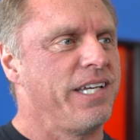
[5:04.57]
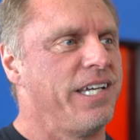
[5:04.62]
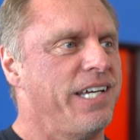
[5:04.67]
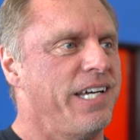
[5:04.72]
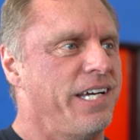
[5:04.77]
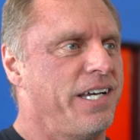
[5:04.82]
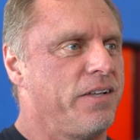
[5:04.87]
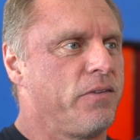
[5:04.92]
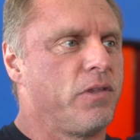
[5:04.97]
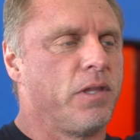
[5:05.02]

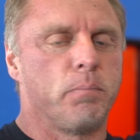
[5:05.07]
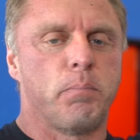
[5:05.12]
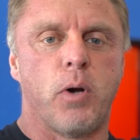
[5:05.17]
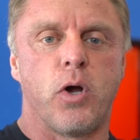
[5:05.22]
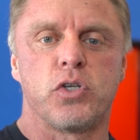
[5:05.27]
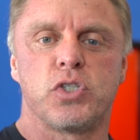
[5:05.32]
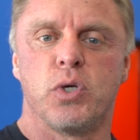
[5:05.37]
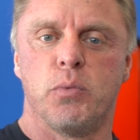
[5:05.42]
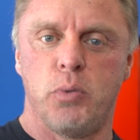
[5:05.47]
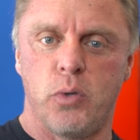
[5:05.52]
Uh, the
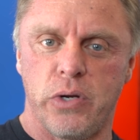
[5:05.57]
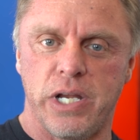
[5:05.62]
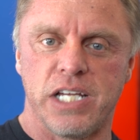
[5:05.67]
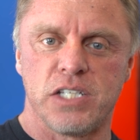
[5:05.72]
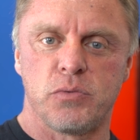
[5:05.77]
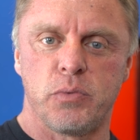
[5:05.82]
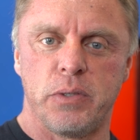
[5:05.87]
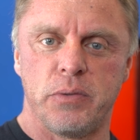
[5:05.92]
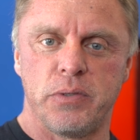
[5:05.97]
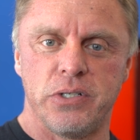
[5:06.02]
partial pull
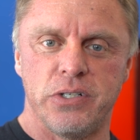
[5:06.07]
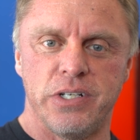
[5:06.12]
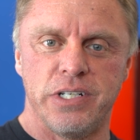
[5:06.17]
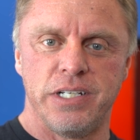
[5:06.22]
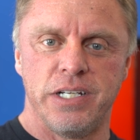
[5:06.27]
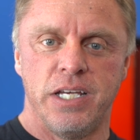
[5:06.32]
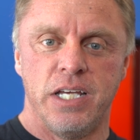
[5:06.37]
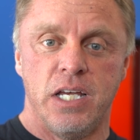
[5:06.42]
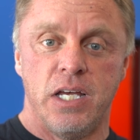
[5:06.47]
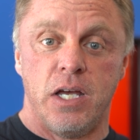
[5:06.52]
downs we were
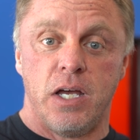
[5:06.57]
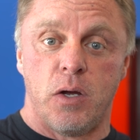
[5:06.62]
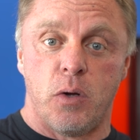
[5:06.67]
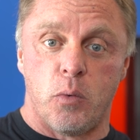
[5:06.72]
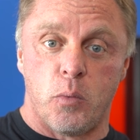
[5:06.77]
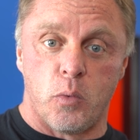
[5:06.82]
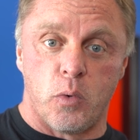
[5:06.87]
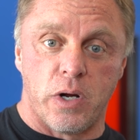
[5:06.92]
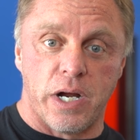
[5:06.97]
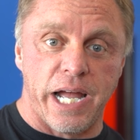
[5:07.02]
doing,
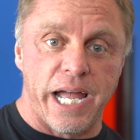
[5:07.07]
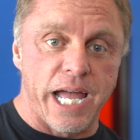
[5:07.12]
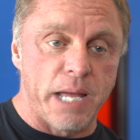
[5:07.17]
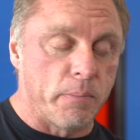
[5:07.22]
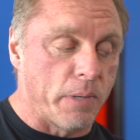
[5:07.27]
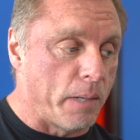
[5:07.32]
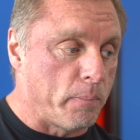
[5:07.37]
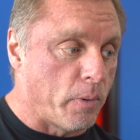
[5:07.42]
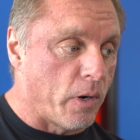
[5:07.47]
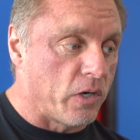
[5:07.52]
where I
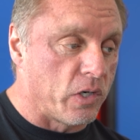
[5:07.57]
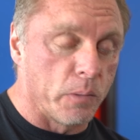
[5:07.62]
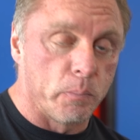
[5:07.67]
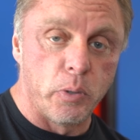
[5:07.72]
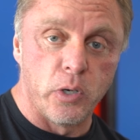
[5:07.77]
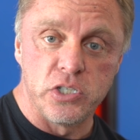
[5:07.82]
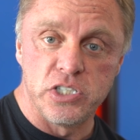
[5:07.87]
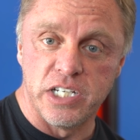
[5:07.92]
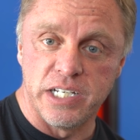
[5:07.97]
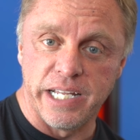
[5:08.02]
had my partner
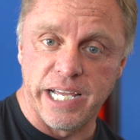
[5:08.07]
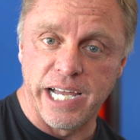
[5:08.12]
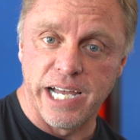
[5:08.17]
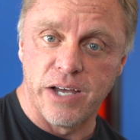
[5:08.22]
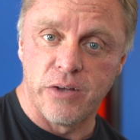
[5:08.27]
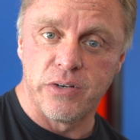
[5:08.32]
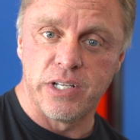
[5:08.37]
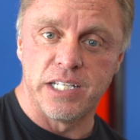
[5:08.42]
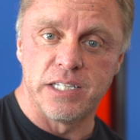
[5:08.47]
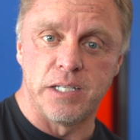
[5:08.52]
pushing
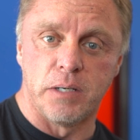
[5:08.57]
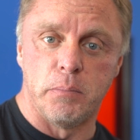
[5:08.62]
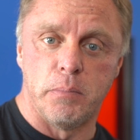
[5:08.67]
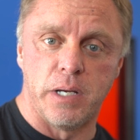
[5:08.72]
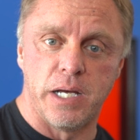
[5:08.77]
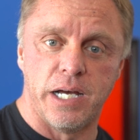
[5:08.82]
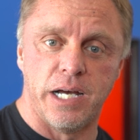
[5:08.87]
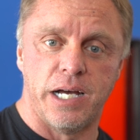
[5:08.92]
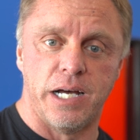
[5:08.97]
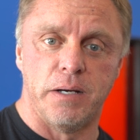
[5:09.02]
down at the,
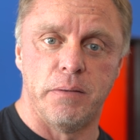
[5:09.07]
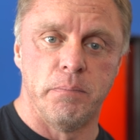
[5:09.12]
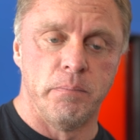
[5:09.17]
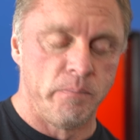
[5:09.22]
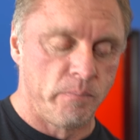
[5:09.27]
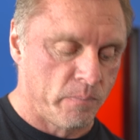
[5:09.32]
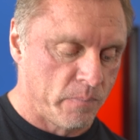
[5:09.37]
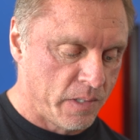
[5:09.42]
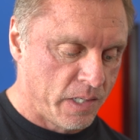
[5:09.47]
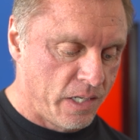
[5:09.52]
uh,
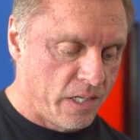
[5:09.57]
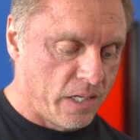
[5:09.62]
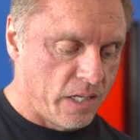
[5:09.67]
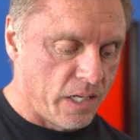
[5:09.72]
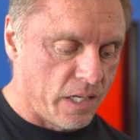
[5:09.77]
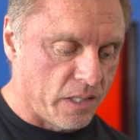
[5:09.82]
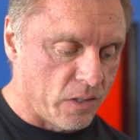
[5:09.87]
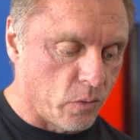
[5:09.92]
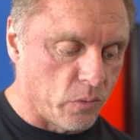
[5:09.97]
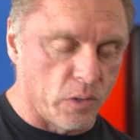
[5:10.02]

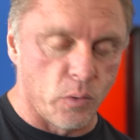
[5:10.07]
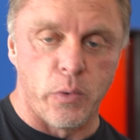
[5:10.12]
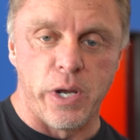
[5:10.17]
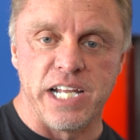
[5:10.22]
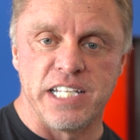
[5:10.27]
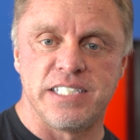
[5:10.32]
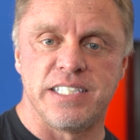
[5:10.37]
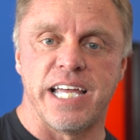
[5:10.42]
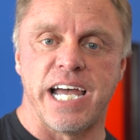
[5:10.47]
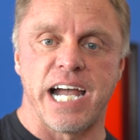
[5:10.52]
on the
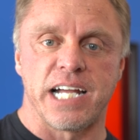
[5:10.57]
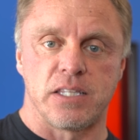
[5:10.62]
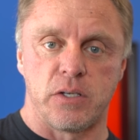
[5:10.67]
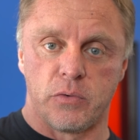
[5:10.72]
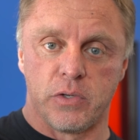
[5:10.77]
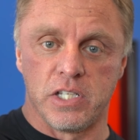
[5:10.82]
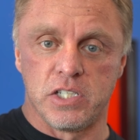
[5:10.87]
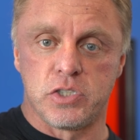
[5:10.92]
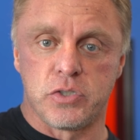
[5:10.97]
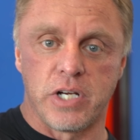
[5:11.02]
weight stack
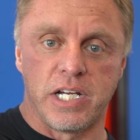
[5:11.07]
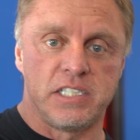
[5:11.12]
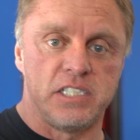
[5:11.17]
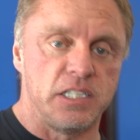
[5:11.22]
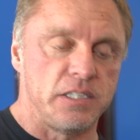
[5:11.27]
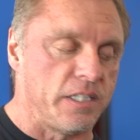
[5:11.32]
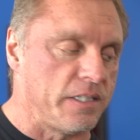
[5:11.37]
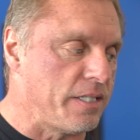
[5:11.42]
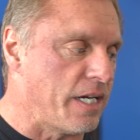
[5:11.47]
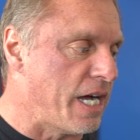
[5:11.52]
to really
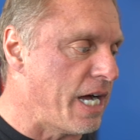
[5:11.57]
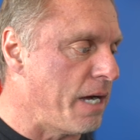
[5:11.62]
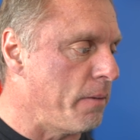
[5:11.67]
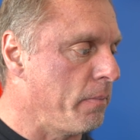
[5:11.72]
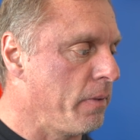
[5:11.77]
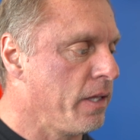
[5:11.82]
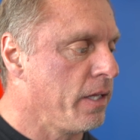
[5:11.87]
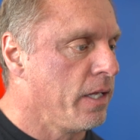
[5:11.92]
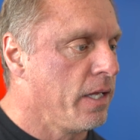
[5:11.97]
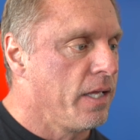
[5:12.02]
stretch at the
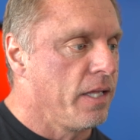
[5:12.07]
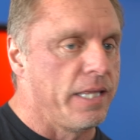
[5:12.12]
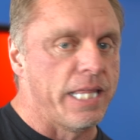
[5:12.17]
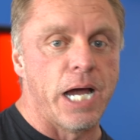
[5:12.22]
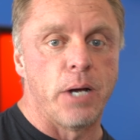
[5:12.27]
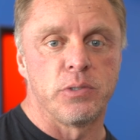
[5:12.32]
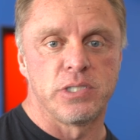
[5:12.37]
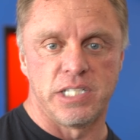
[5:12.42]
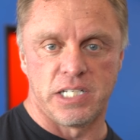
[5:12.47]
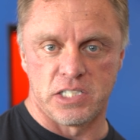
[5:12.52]
top
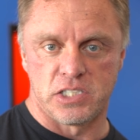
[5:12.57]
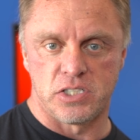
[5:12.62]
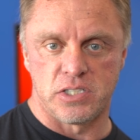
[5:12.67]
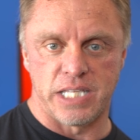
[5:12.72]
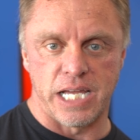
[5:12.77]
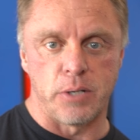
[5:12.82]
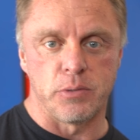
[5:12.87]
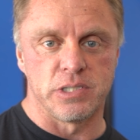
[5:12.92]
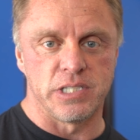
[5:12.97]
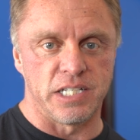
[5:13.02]
that was an ex,
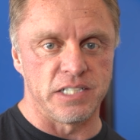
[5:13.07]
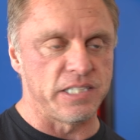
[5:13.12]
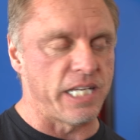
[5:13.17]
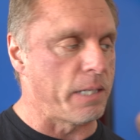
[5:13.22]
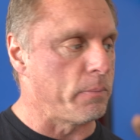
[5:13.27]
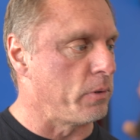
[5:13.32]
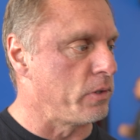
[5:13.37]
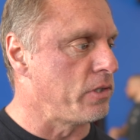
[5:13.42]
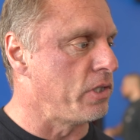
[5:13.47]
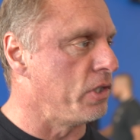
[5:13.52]
that was an
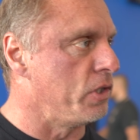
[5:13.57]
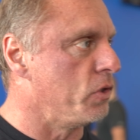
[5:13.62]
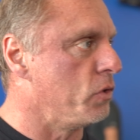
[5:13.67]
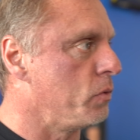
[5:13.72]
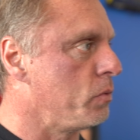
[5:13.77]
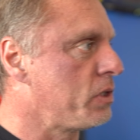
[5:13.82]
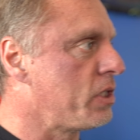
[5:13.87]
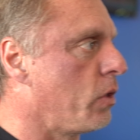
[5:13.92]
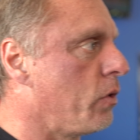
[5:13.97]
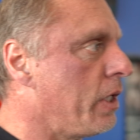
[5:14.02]
example
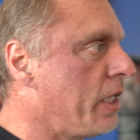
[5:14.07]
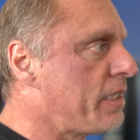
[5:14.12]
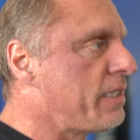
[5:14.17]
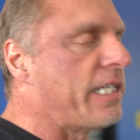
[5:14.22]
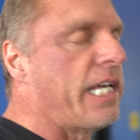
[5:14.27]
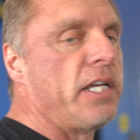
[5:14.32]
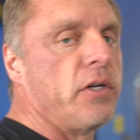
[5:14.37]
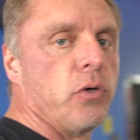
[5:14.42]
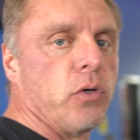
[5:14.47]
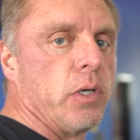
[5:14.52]
too. So let's
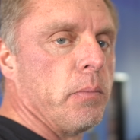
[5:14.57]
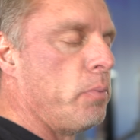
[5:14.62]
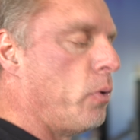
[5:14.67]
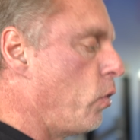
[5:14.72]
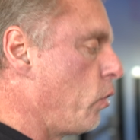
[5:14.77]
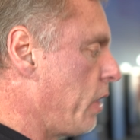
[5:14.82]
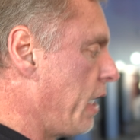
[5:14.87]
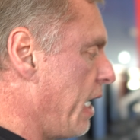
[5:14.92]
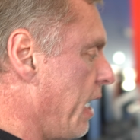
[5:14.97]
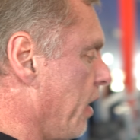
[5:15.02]
say you're on a
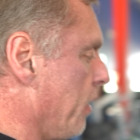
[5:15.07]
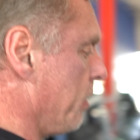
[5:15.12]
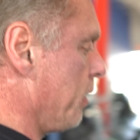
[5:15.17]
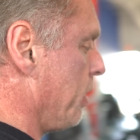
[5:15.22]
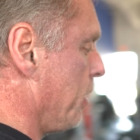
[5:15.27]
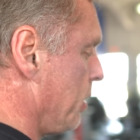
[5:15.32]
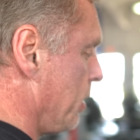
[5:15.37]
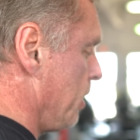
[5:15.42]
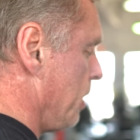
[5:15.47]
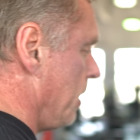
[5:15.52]
pull
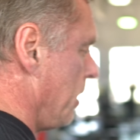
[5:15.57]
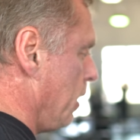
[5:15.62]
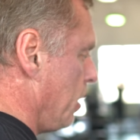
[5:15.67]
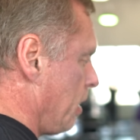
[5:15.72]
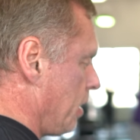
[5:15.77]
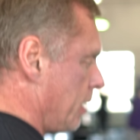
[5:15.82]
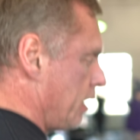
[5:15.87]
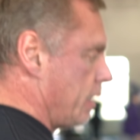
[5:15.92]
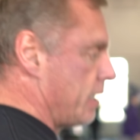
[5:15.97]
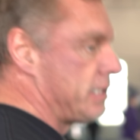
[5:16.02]
down.
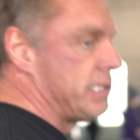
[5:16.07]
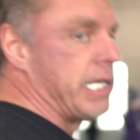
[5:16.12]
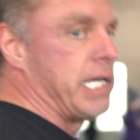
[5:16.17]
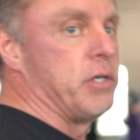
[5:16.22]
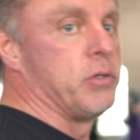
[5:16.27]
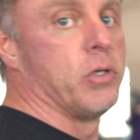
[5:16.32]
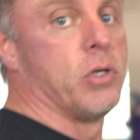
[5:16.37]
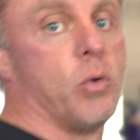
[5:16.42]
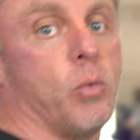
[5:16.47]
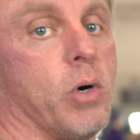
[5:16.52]
Let's say
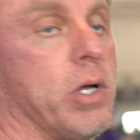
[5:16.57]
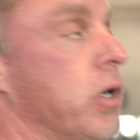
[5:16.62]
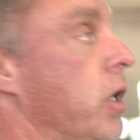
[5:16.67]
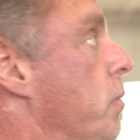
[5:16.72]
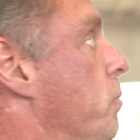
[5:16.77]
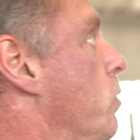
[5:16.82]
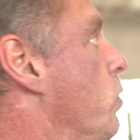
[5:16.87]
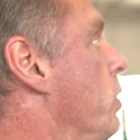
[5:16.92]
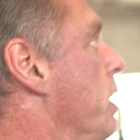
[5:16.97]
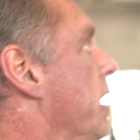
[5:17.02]
you're doing a one
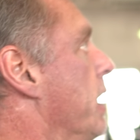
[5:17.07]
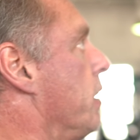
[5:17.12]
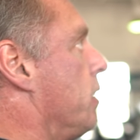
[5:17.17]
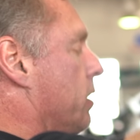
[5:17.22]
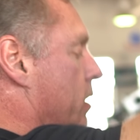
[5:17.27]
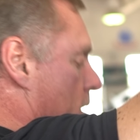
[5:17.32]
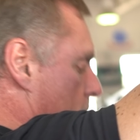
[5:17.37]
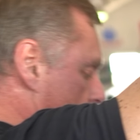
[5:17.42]
arm pull down.